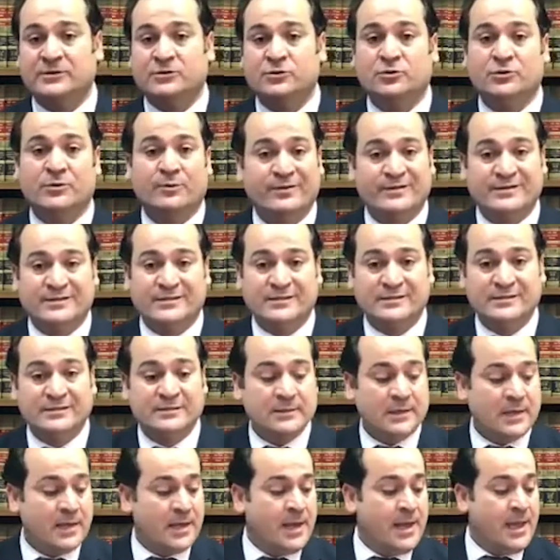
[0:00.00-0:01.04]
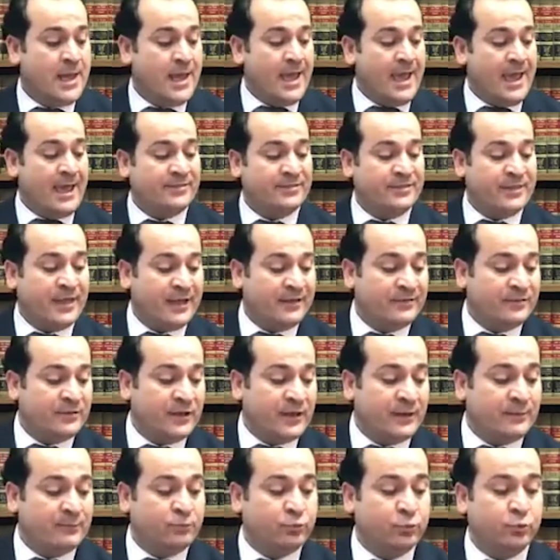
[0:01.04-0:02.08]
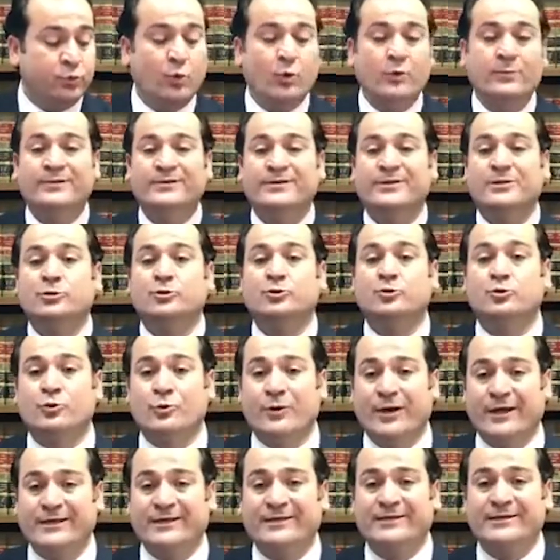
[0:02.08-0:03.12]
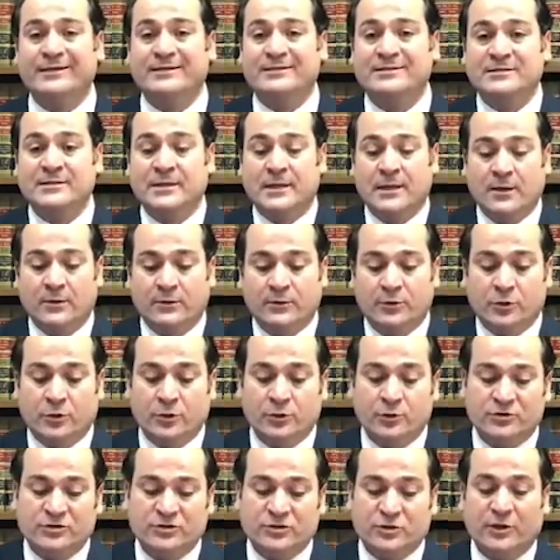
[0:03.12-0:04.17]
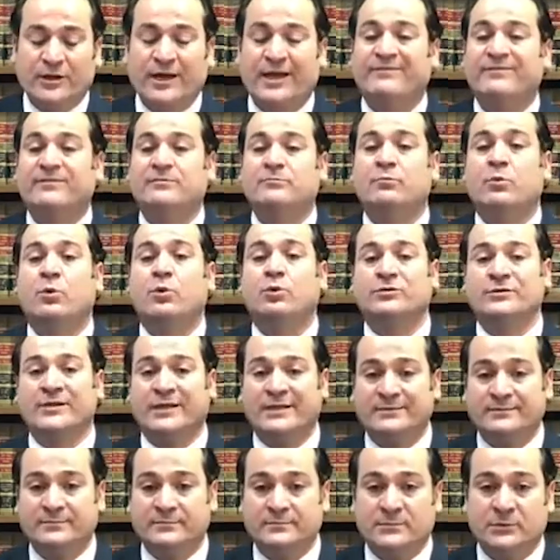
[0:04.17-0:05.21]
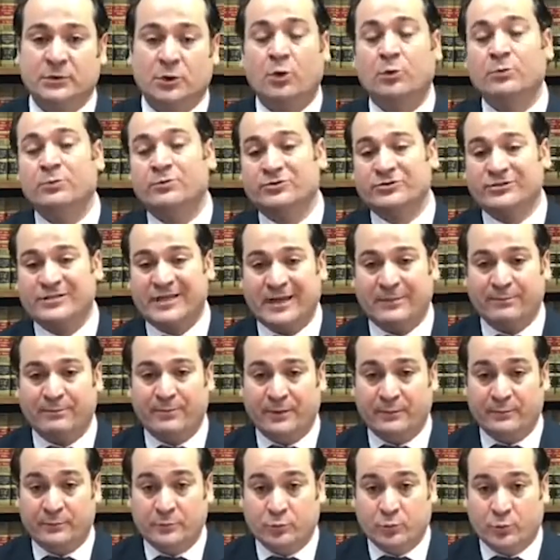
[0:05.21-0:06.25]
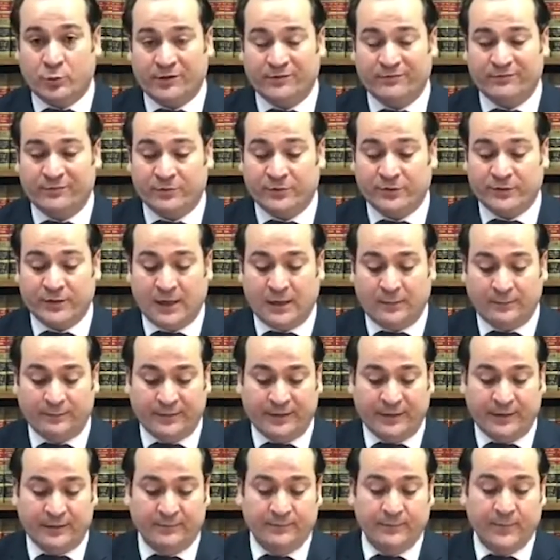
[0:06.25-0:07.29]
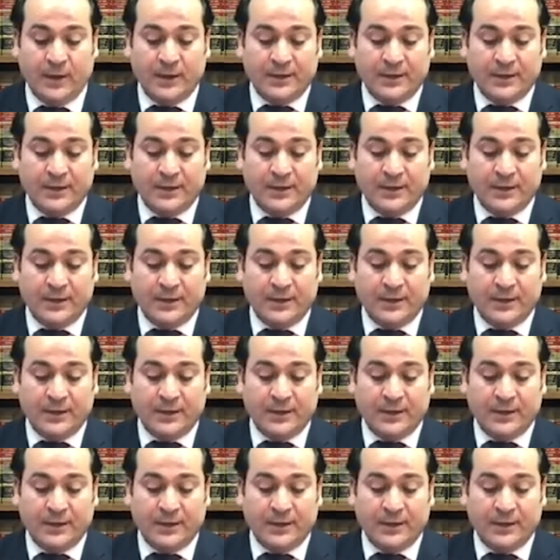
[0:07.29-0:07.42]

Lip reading: into the business, and then the employment you created, it's, you know, you start having more than, you know, almost 10 people working for the company,